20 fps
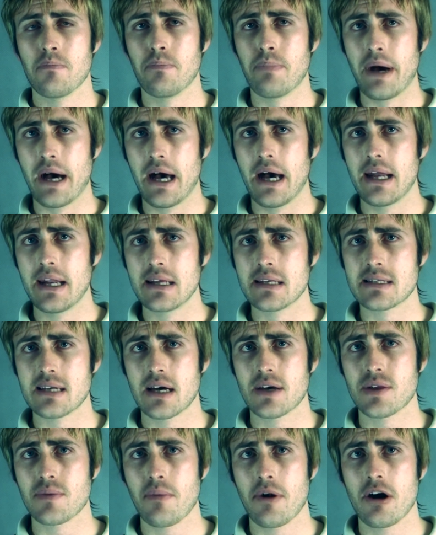But in
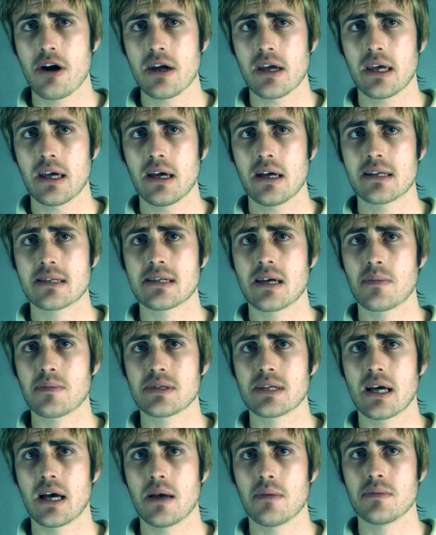South America, it's
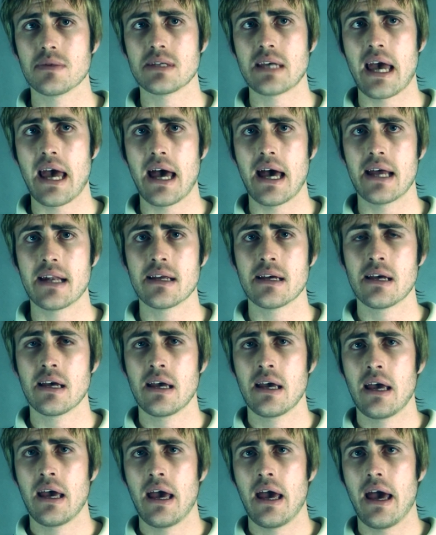sometimes had
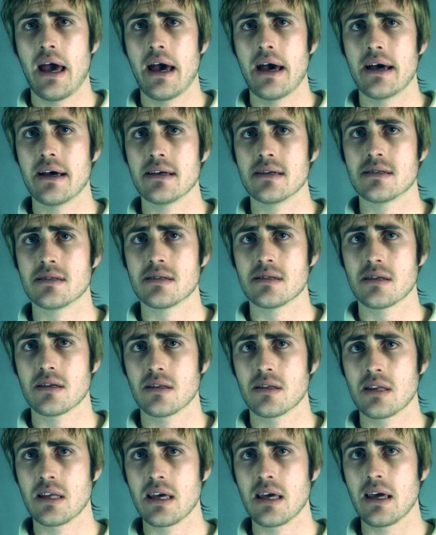as
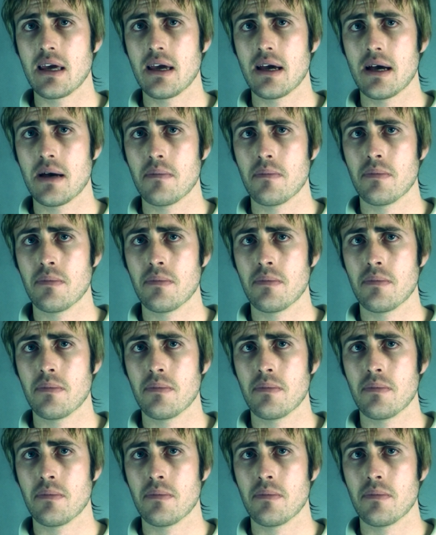the